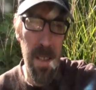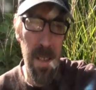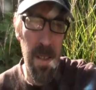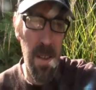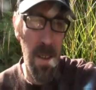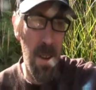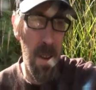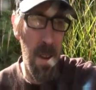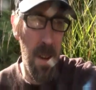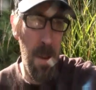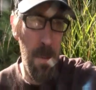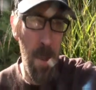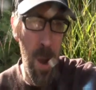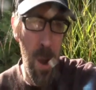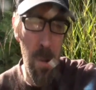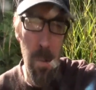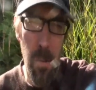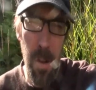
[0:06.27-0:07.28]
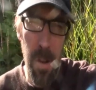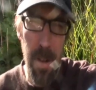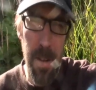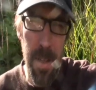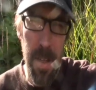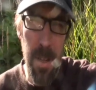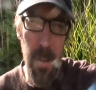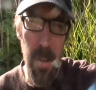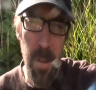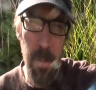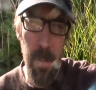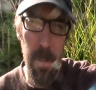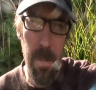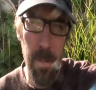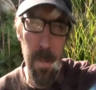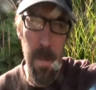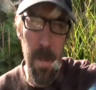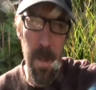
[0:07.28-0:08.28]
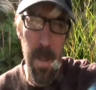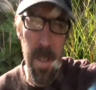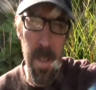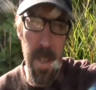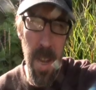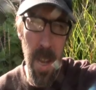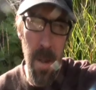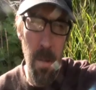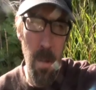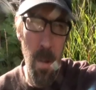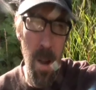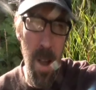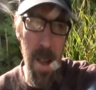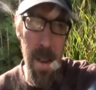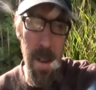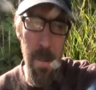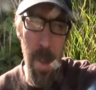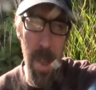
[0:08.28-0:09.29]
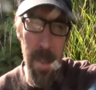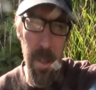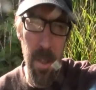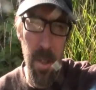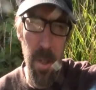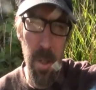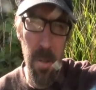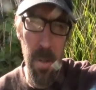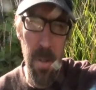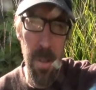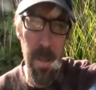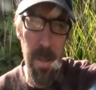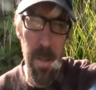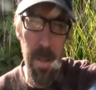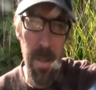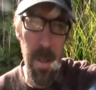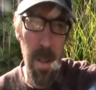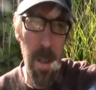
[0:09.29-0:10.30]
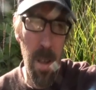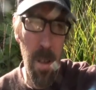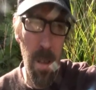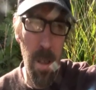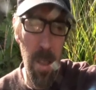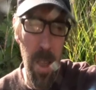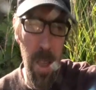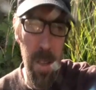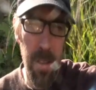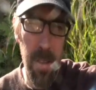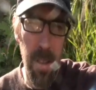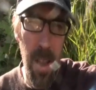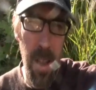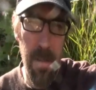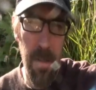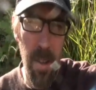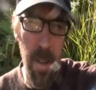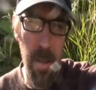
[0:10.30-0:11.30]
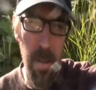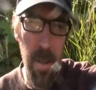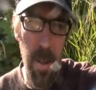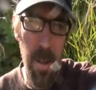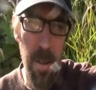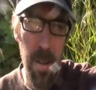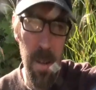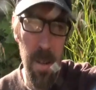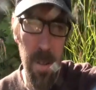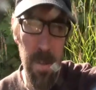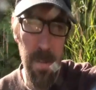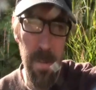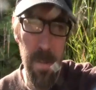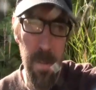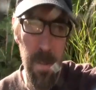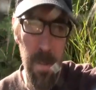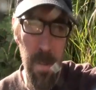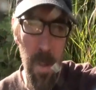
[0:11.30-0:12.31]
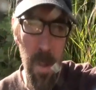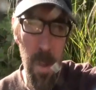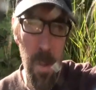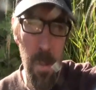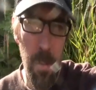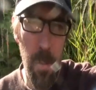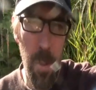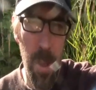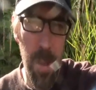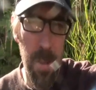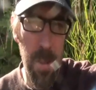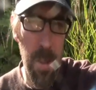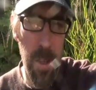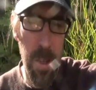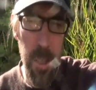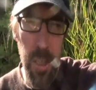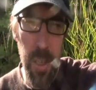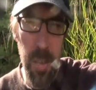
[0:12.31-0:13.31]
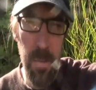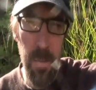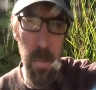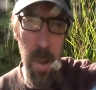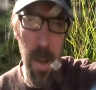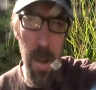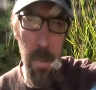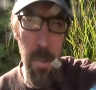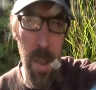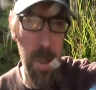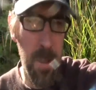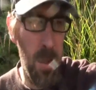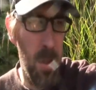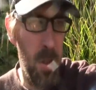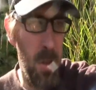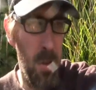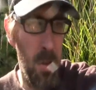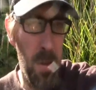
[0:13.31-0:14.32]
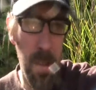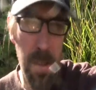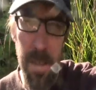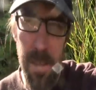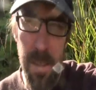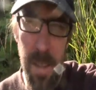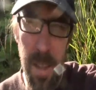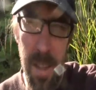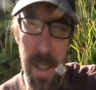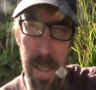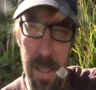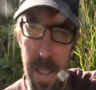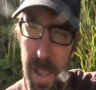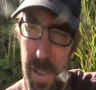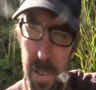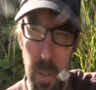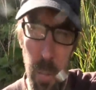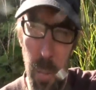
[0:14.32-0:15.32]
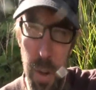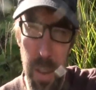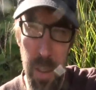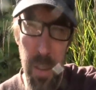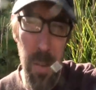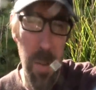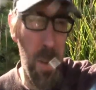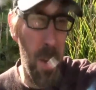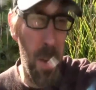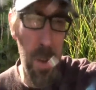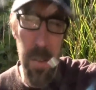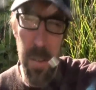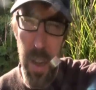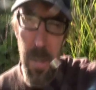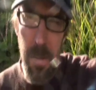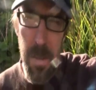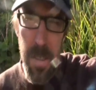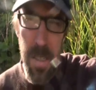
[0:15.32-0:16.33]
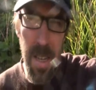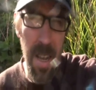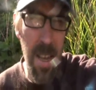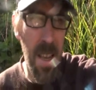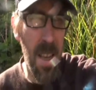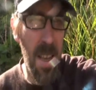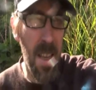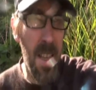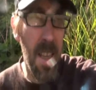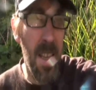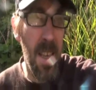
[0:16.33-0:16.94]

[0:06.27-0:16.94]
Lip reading: yes on marijuana decrim statewide in Massachusetts. Landslide victory. Biggest initiative win in Massachusetts last 20, 30 years, I would say,